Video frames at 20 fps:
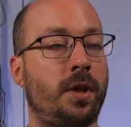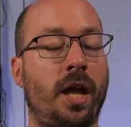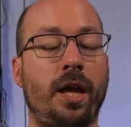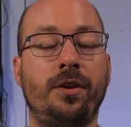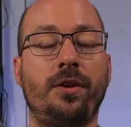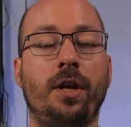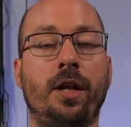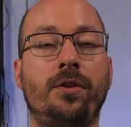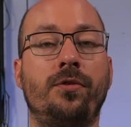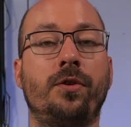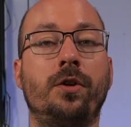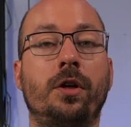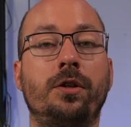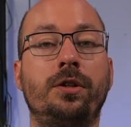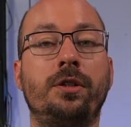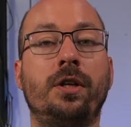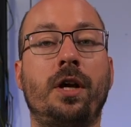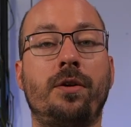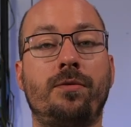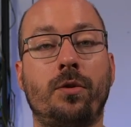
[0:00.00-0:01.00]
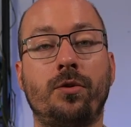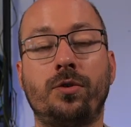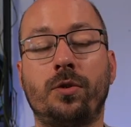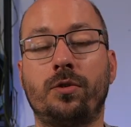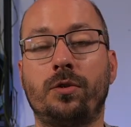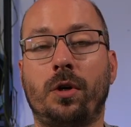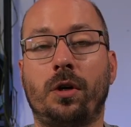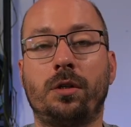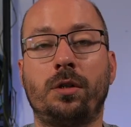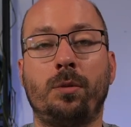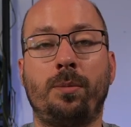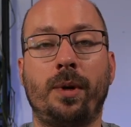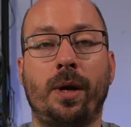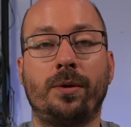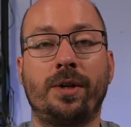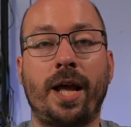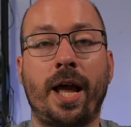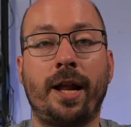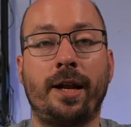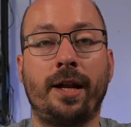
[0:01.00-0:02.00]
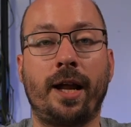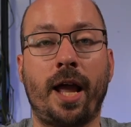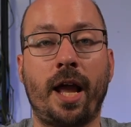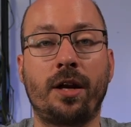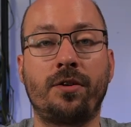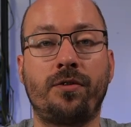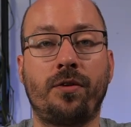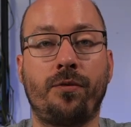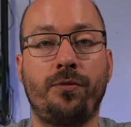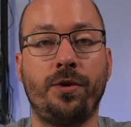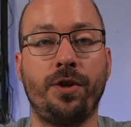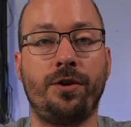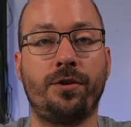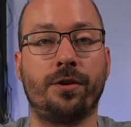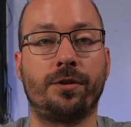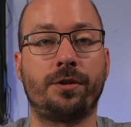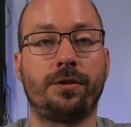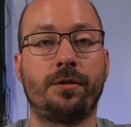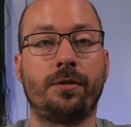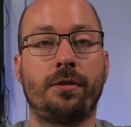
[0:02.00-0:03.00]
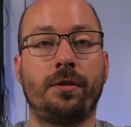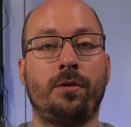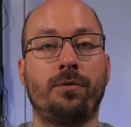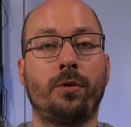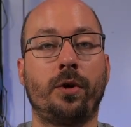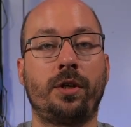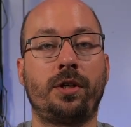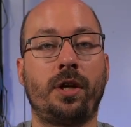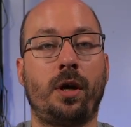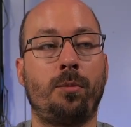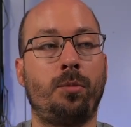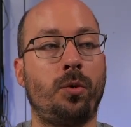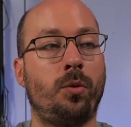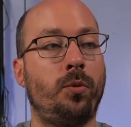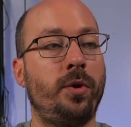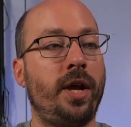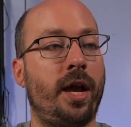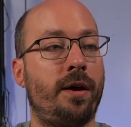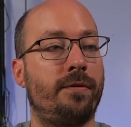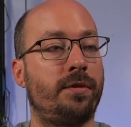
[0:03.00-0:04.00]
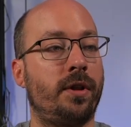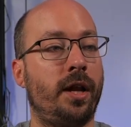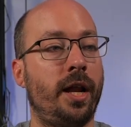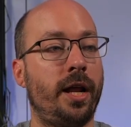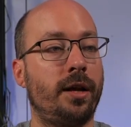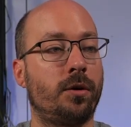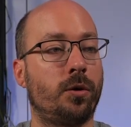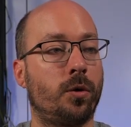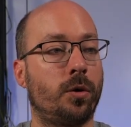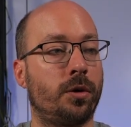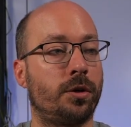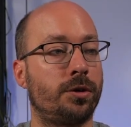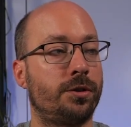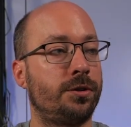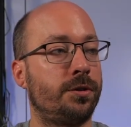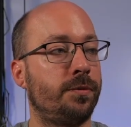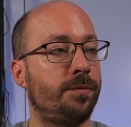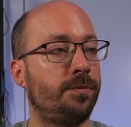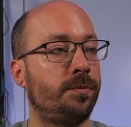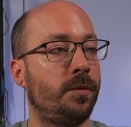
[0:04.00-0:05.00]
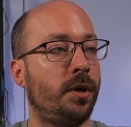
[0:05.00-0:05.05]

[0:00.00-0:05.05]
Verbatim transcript: In the introduction, I've also talked about adding extra features. For example, we have the ladder orders.